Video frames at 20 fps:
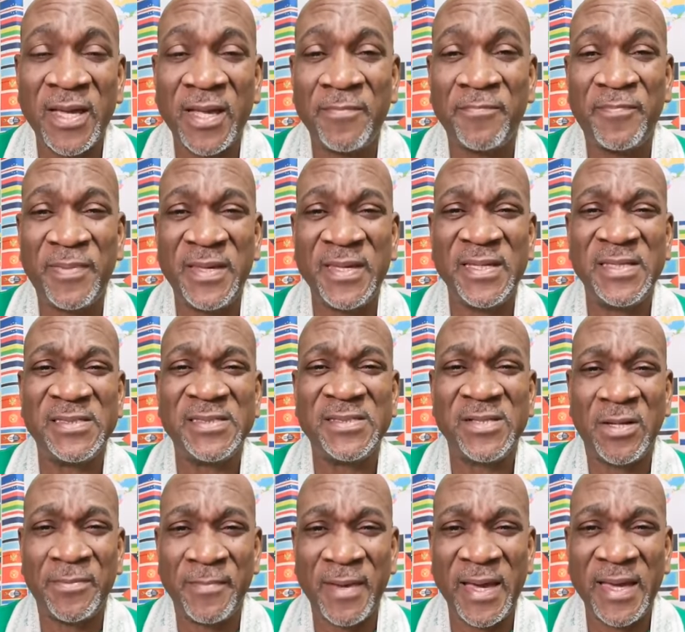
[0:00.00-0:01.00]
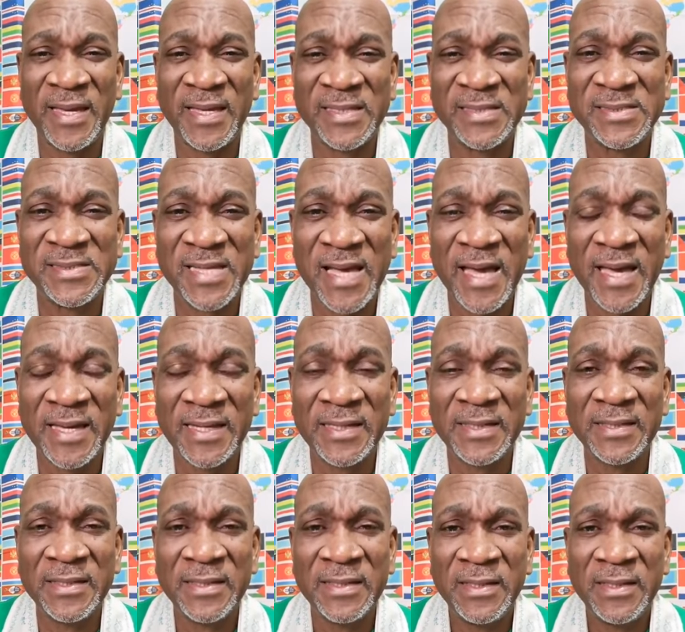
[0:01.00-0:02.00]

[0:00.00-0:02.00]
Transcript: and peace on my inside